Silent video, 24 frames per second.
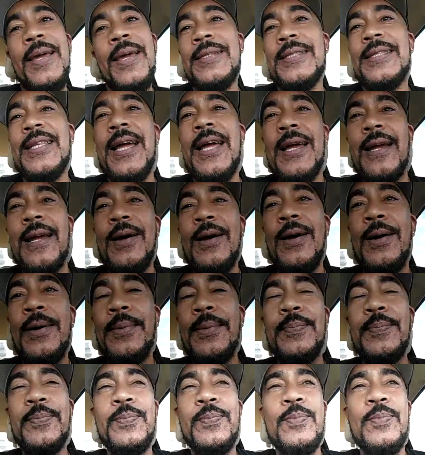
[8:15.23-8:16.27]
It's like
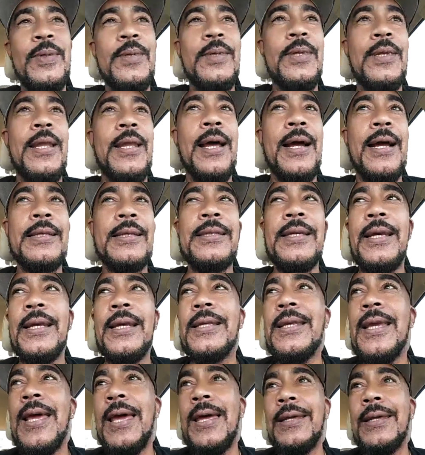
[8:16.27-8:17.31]
I
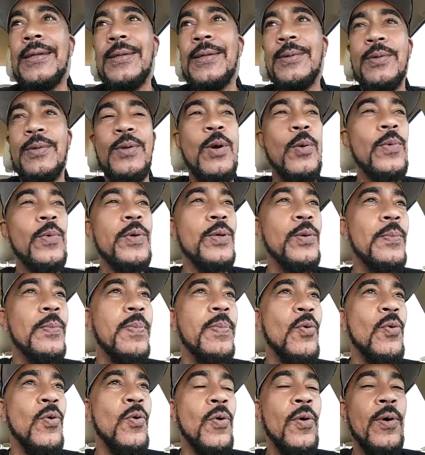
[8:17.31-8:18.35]
think that, you know, when you're
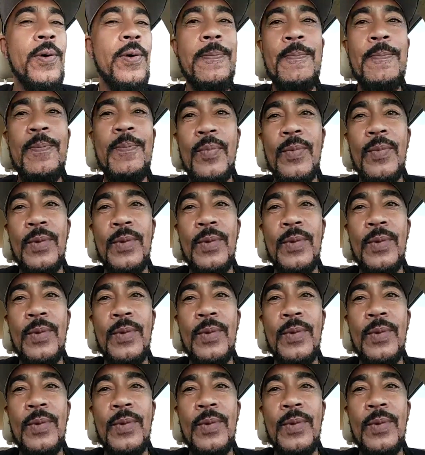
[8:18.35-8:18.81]
born,